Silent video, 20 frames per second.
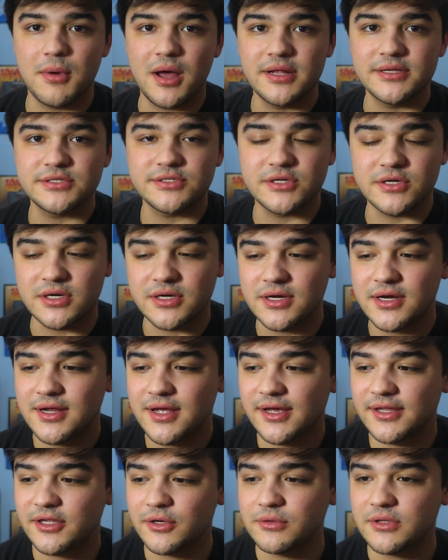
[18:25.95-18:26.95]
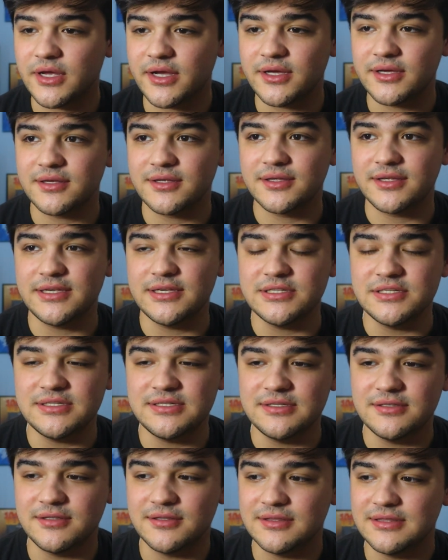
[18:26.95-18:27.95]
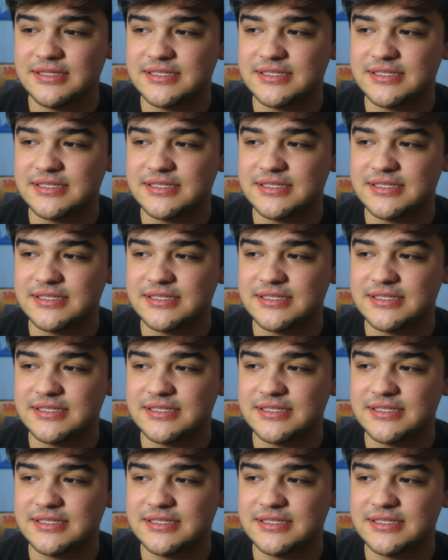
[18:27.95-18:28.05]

Monster, and they were like, he,